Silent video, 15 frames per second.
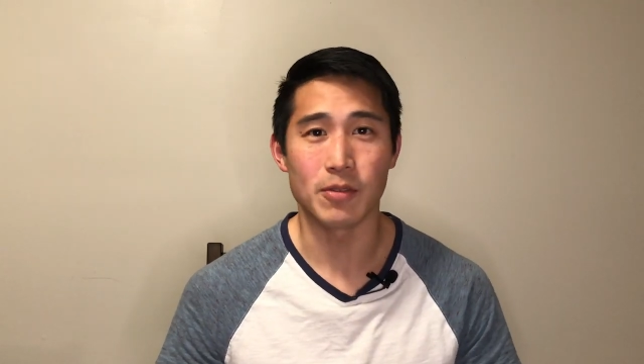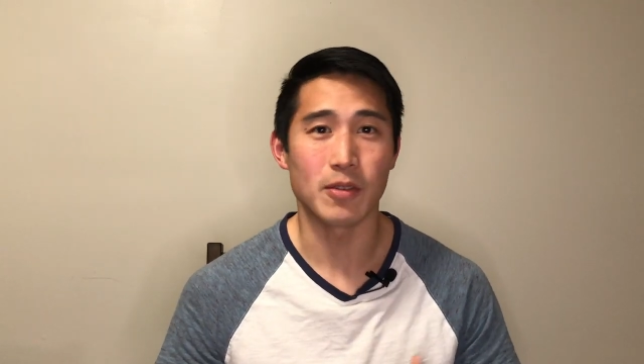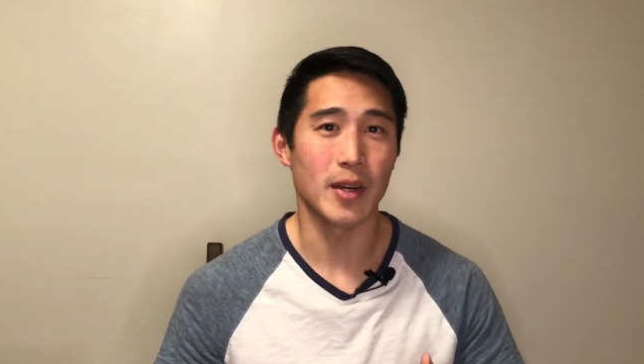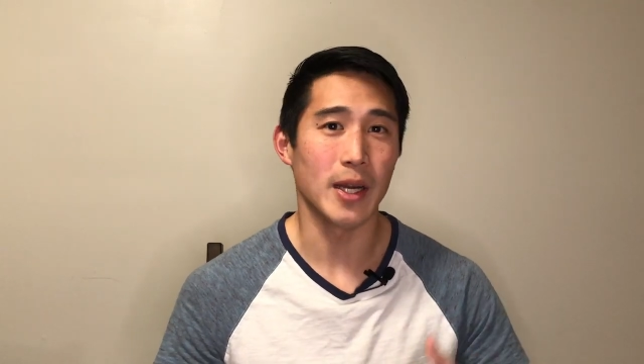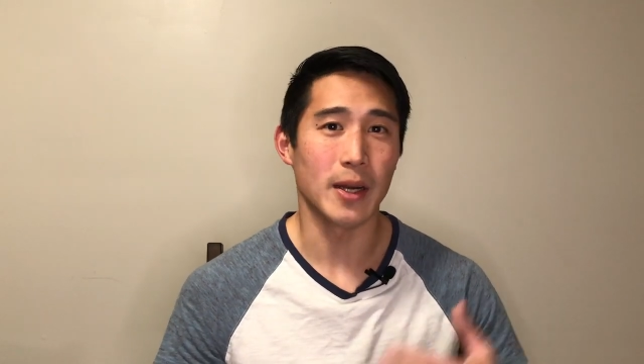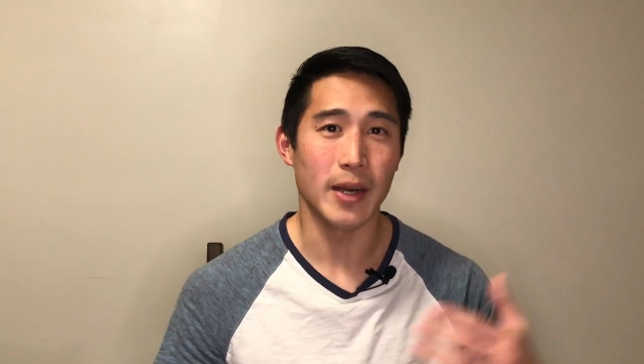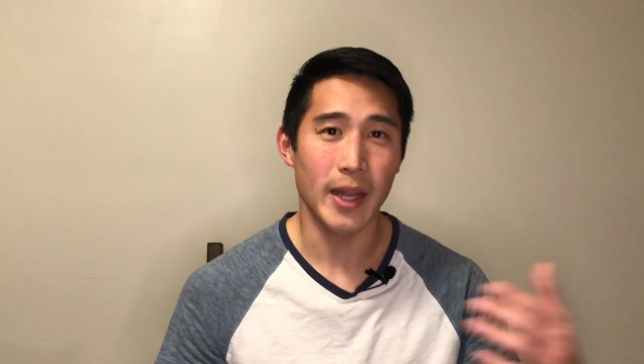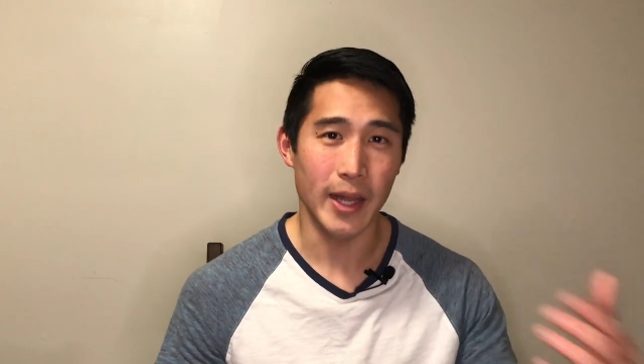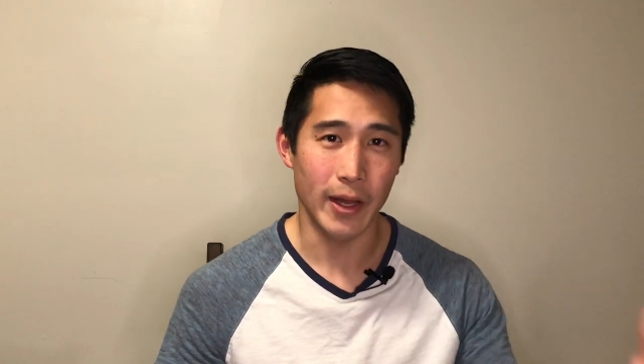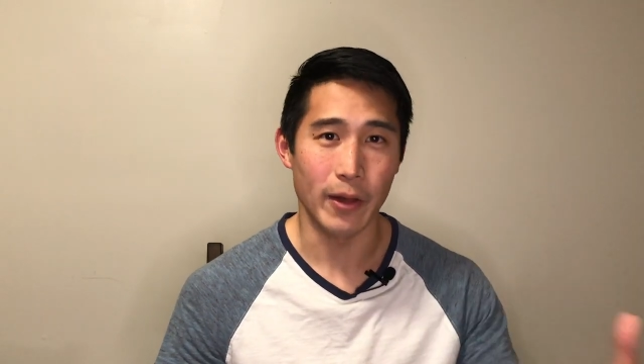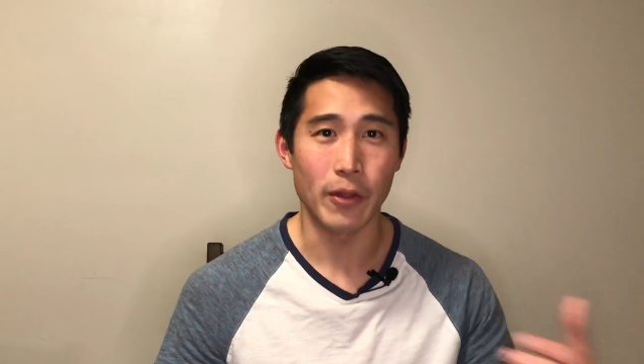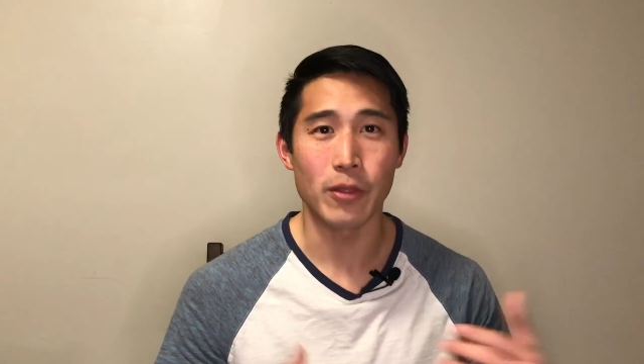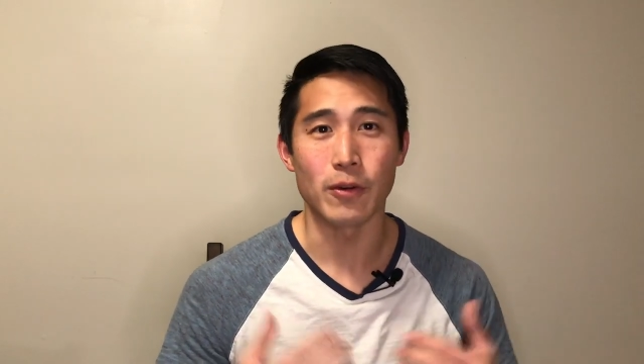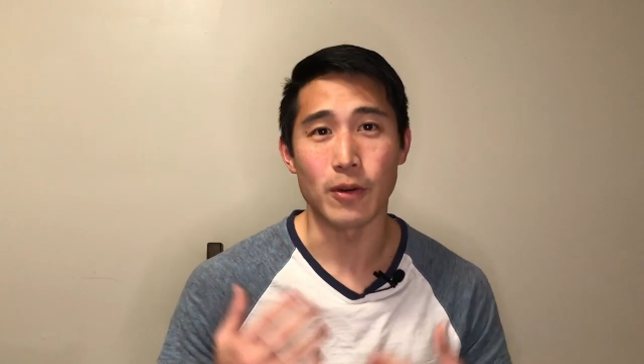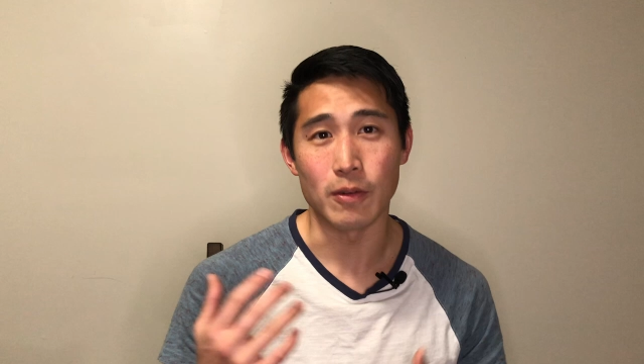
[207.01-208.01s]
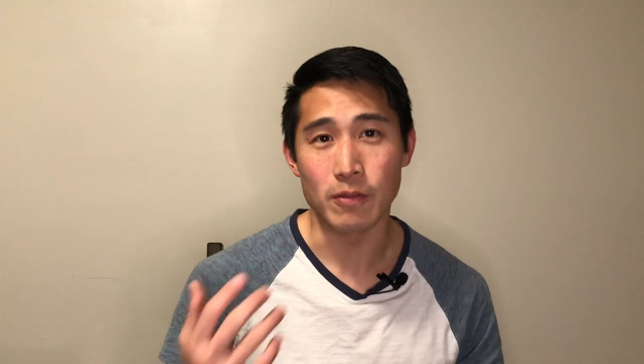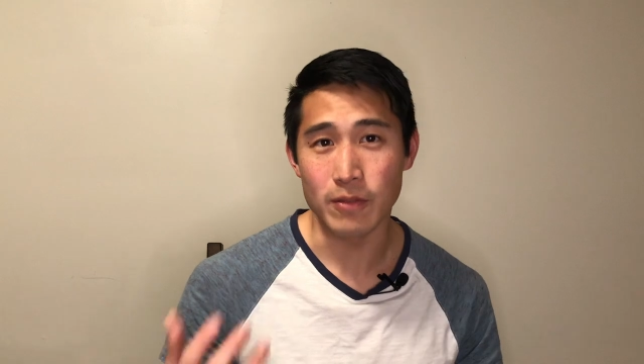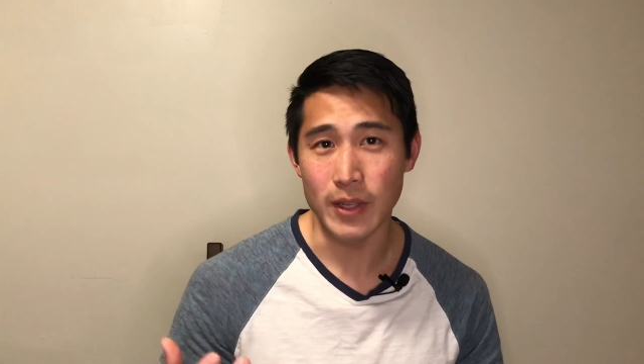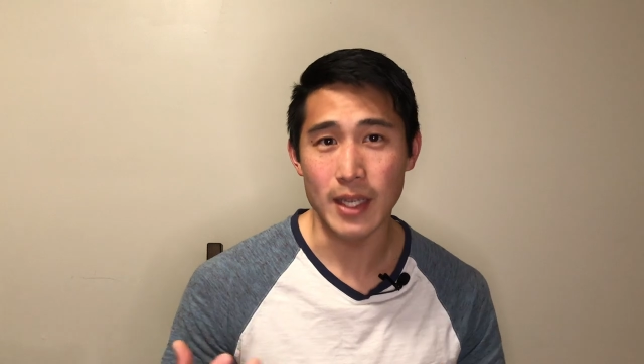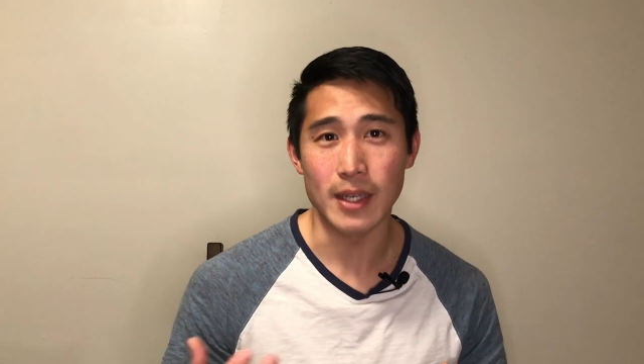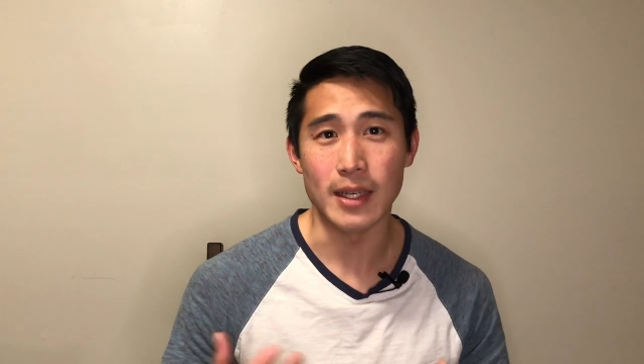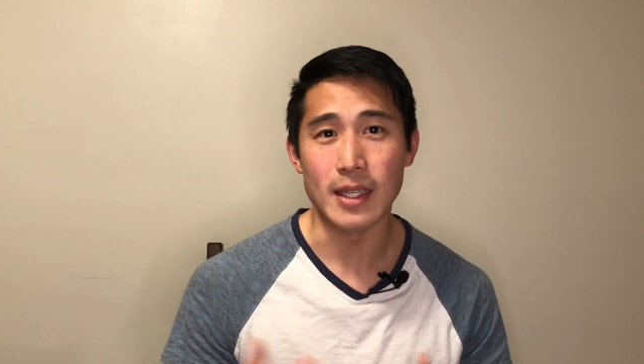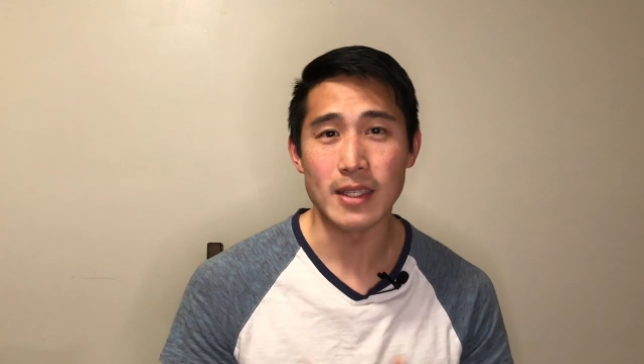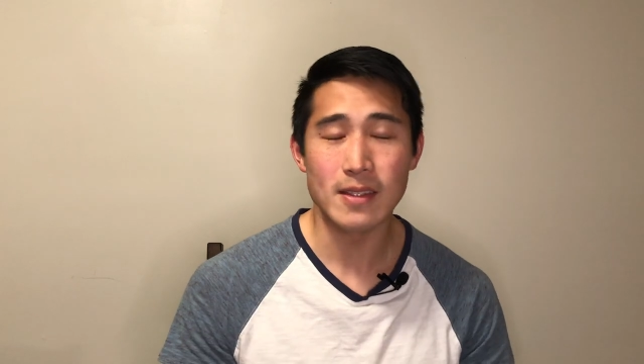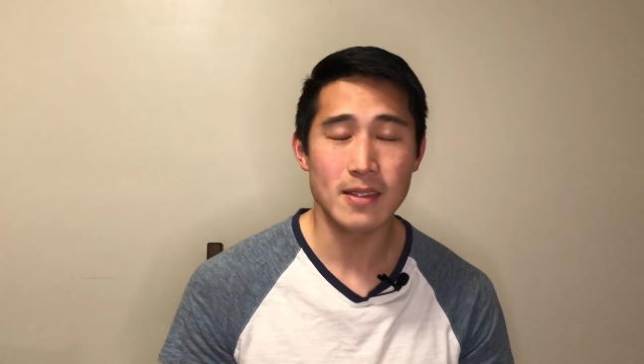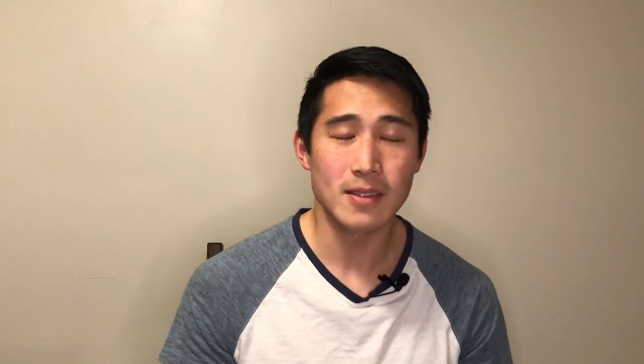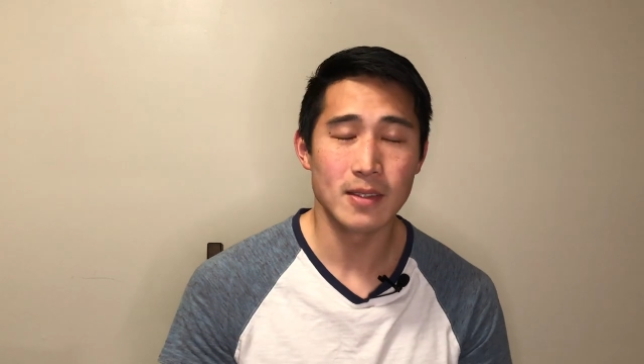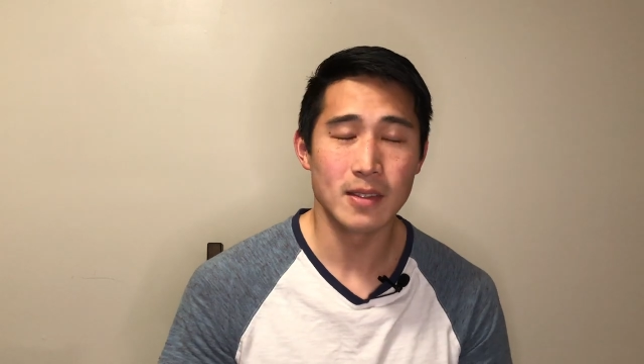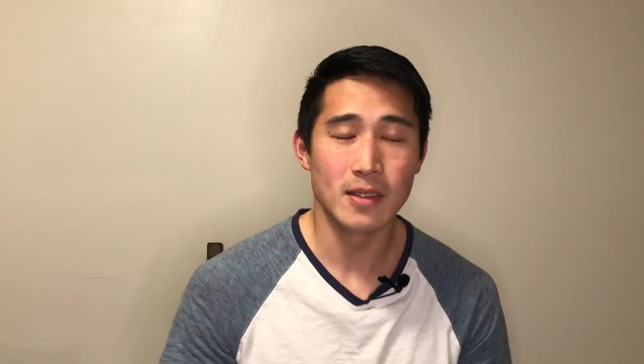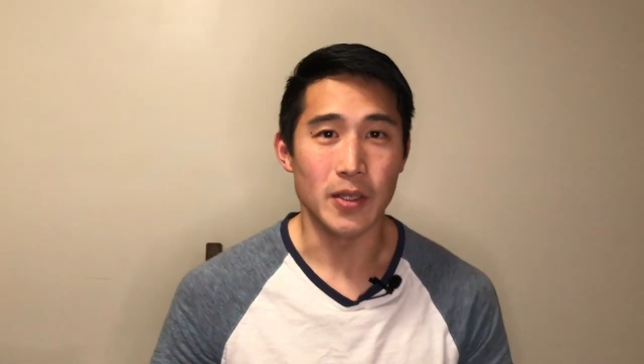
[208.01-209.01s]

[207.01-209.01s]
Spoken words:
of greater health or fitness.